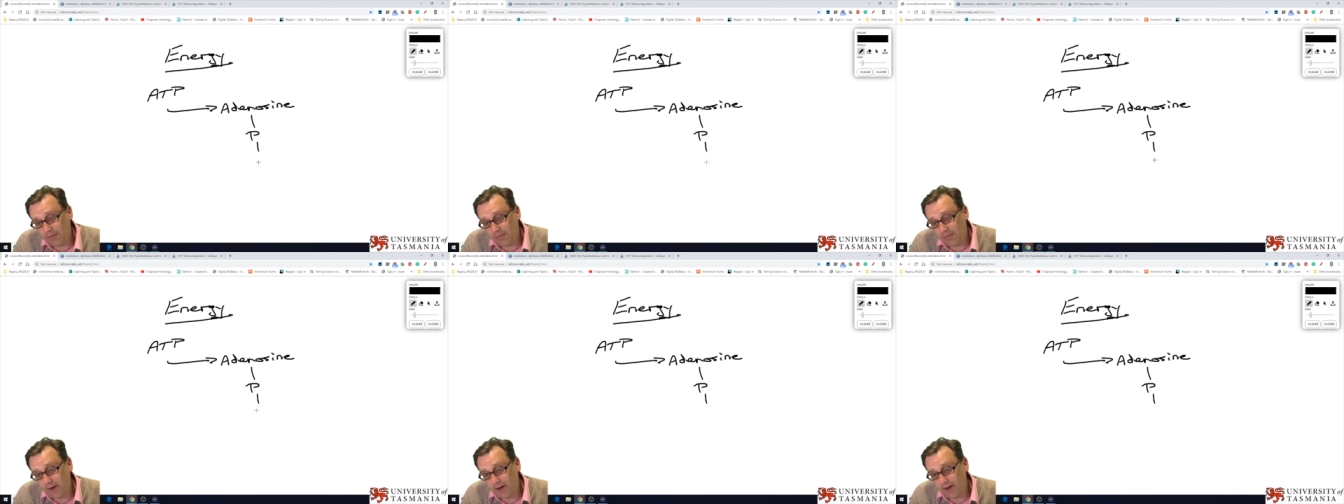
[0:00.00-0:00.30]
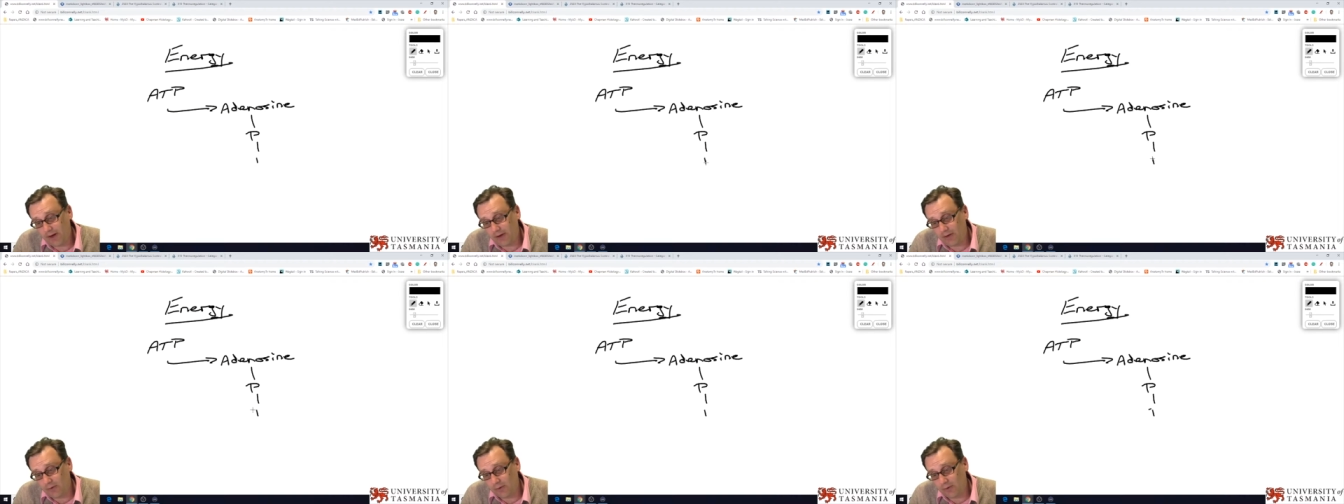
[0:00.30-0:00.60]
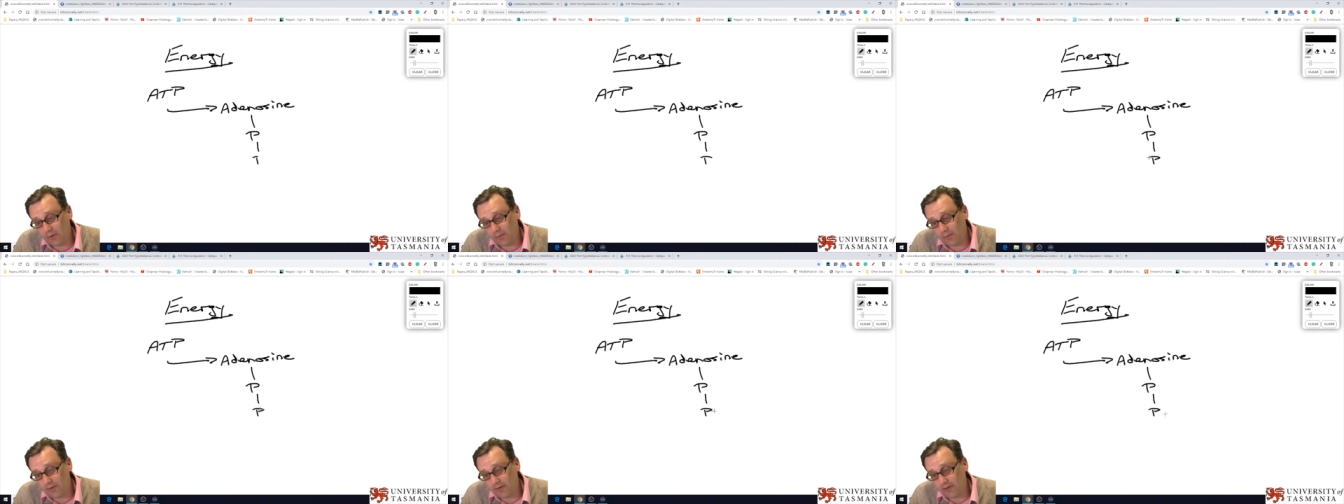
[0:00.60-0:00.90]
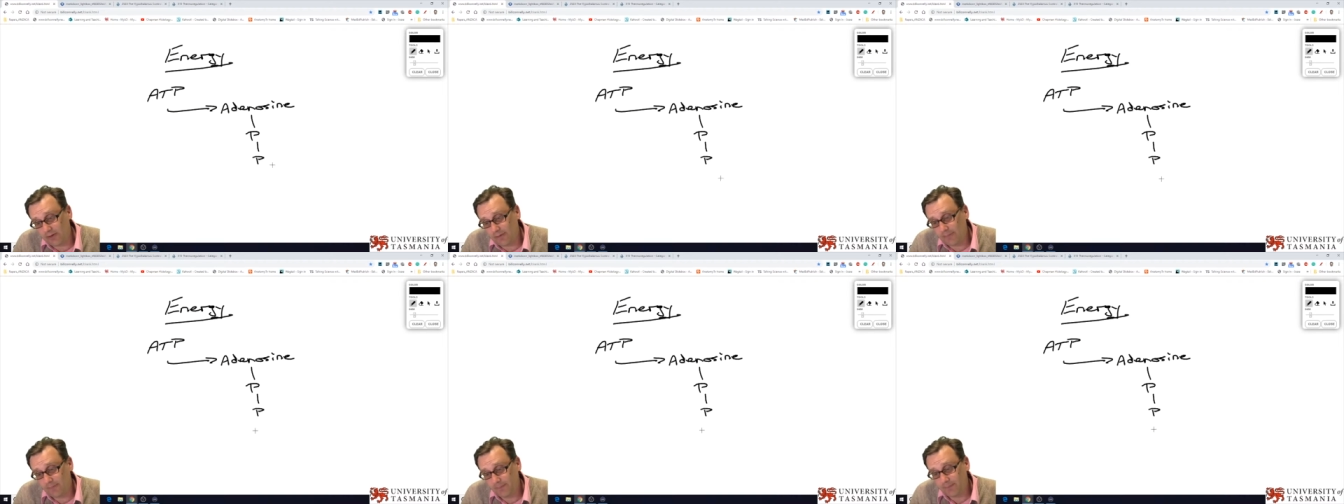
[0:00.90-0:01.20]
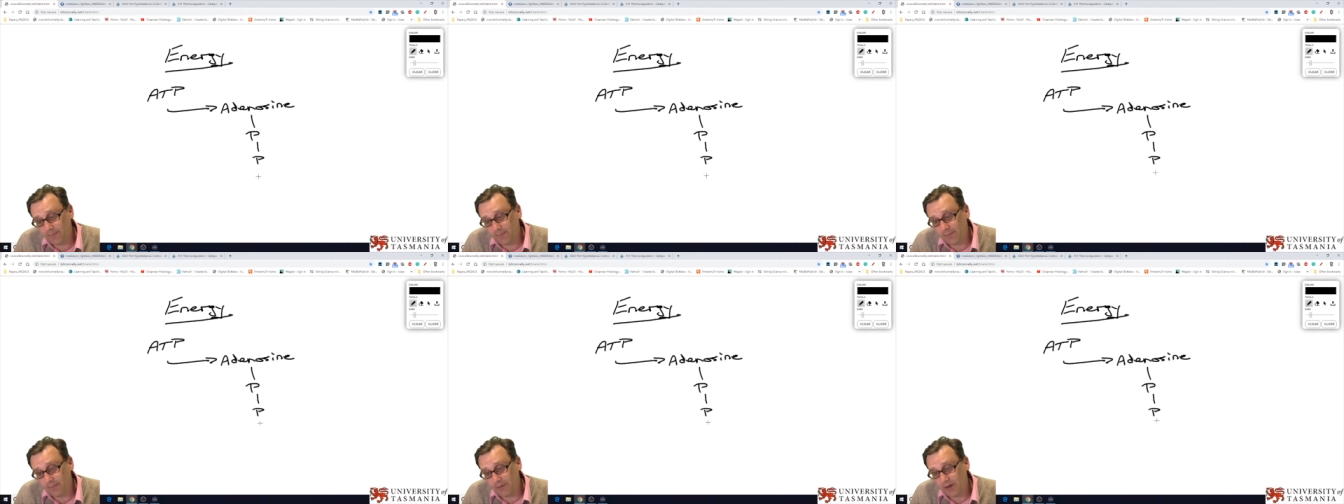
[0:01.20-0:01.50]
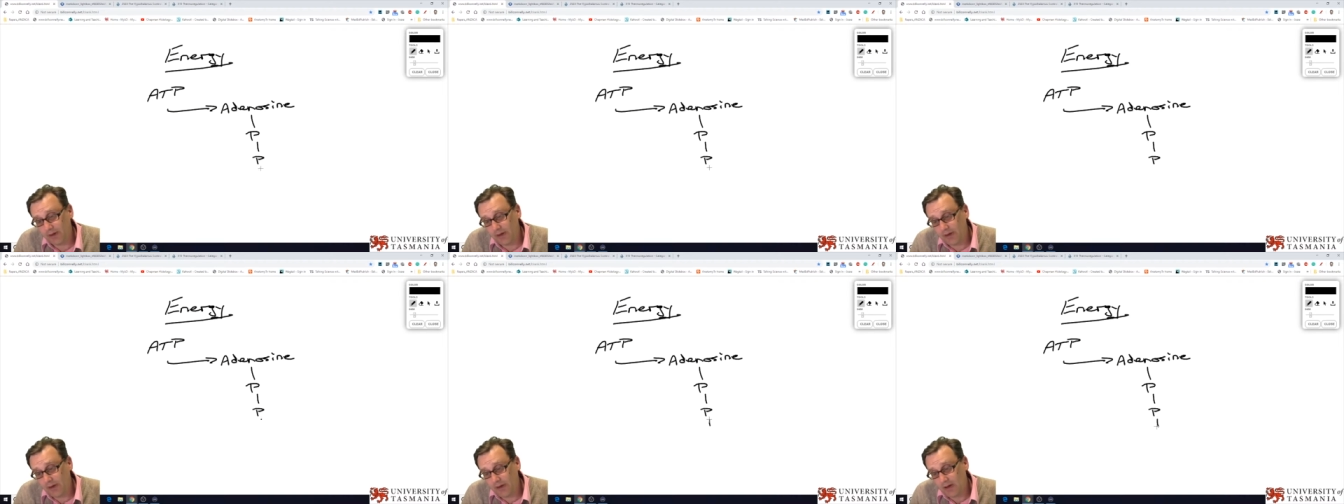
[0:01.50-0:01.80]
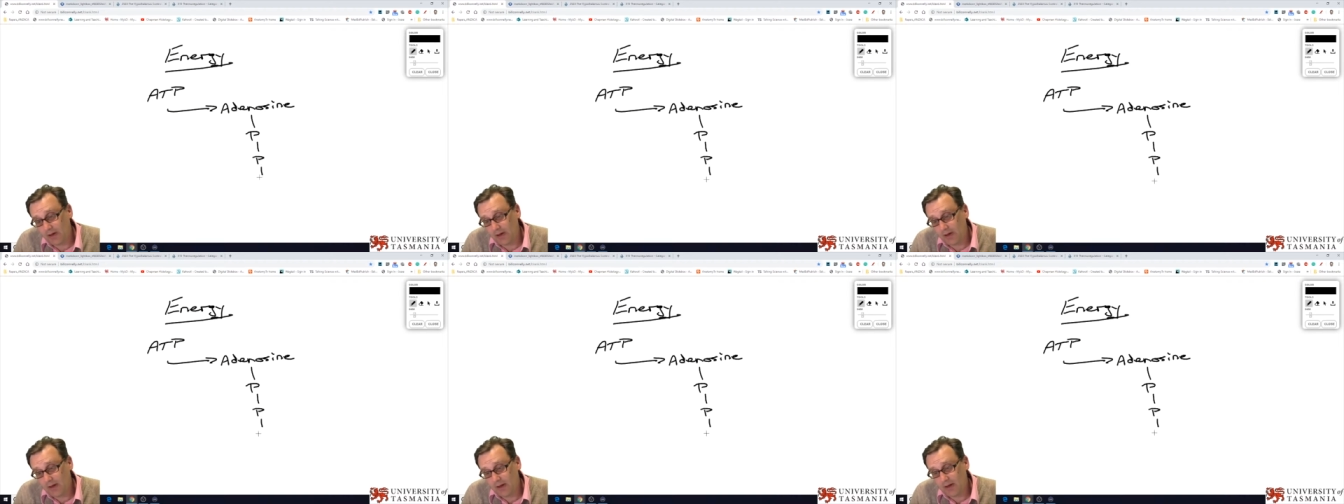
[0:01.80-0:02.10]
phosphate groups
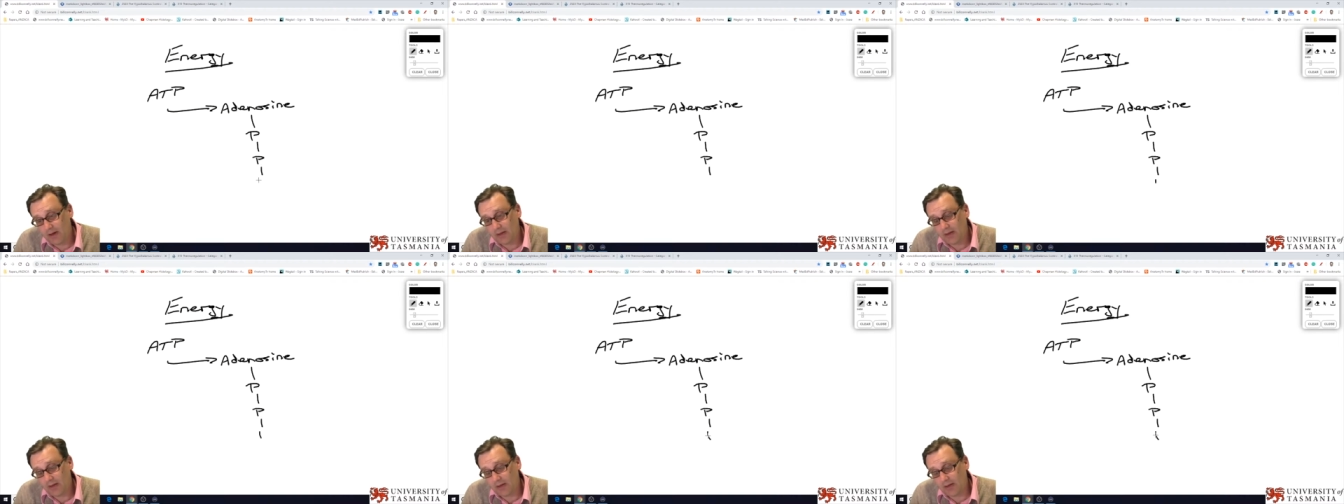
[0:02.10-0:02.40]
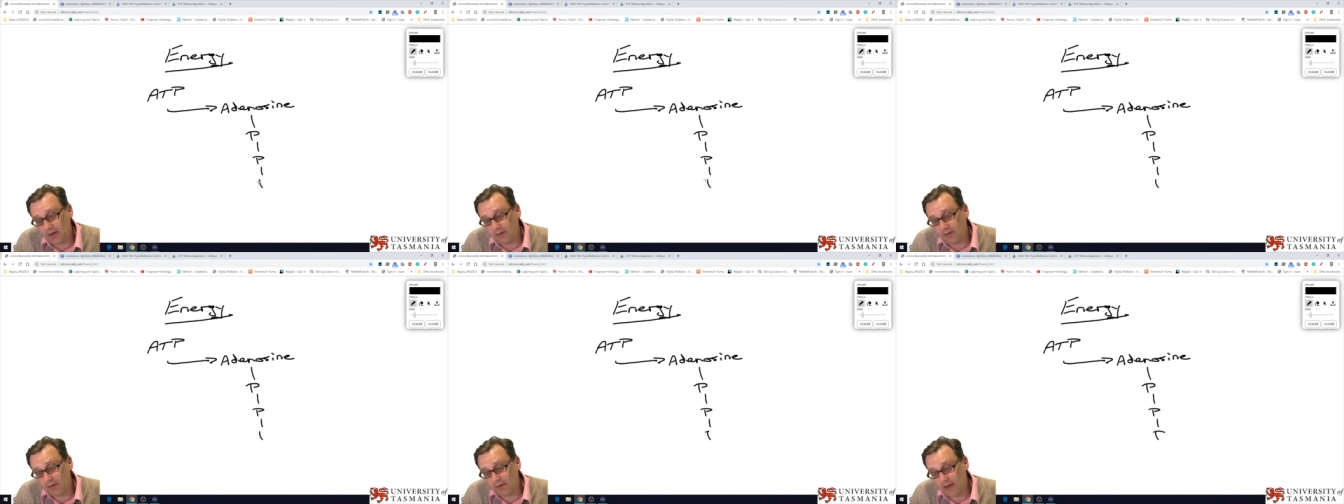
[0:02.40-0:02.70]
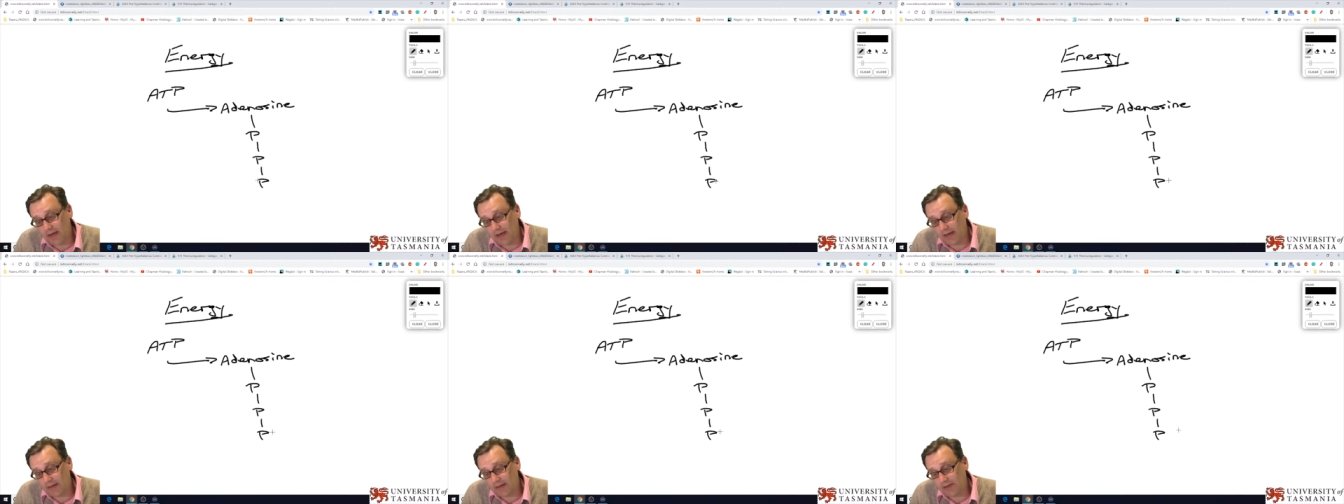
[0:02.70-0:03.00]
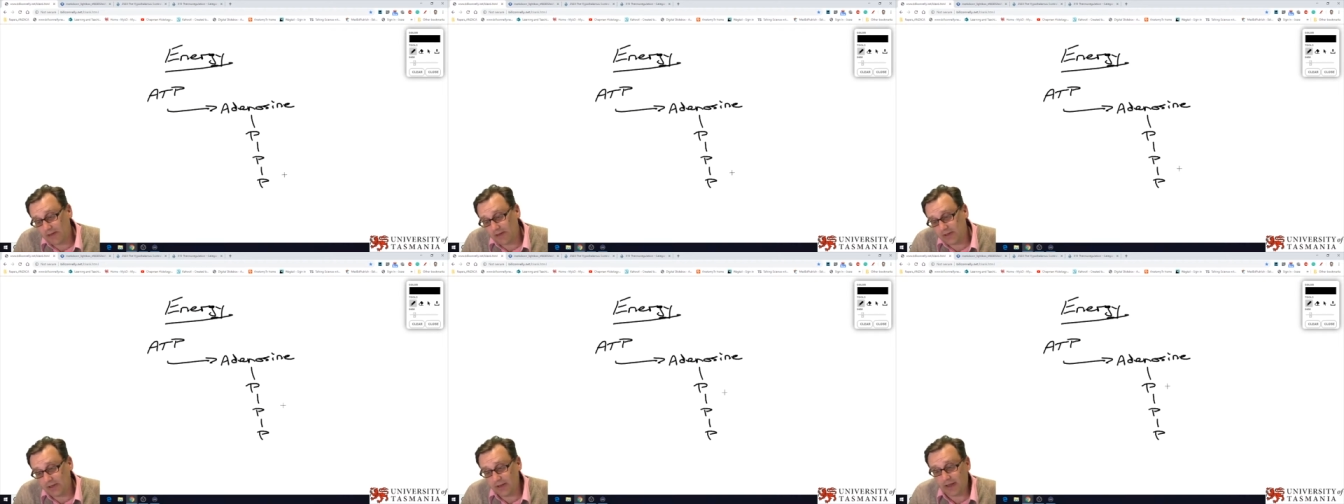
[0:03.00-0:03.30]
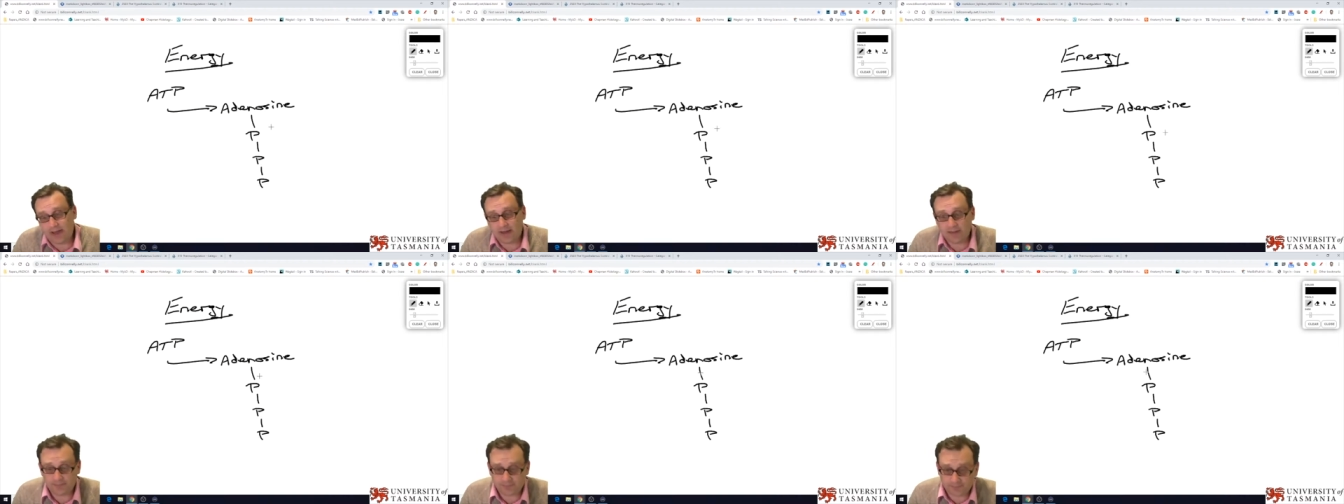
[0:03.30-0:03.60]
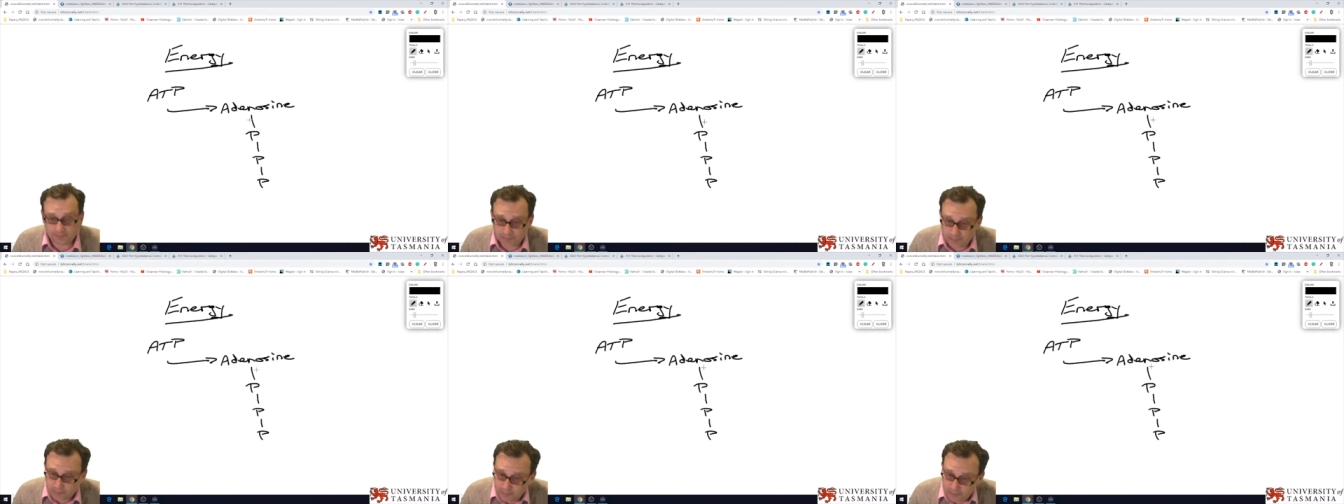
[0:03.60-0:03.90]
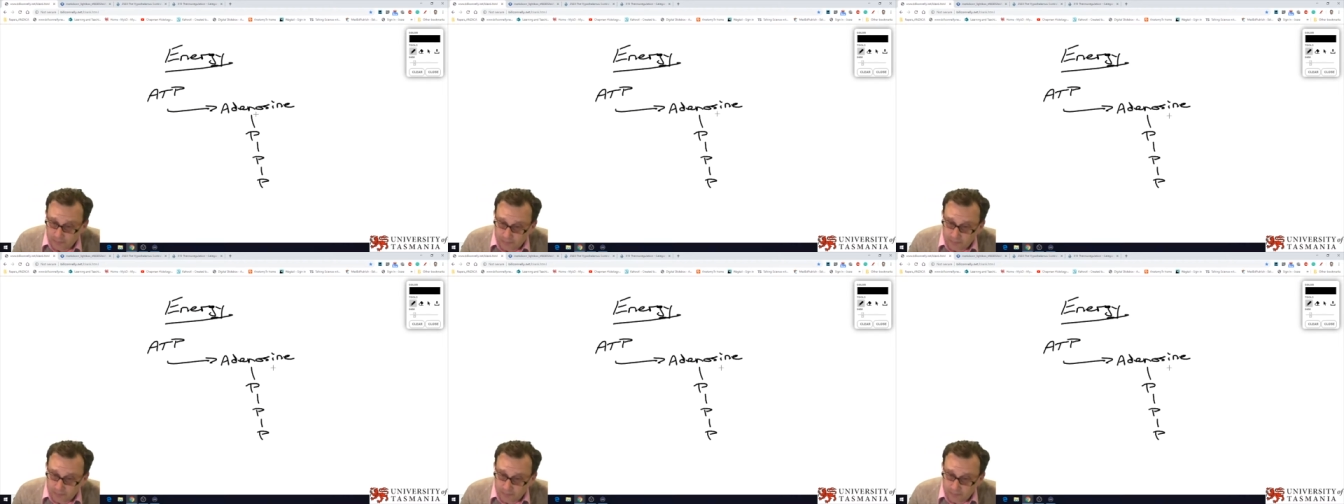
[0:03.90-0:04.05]
that are attached to that.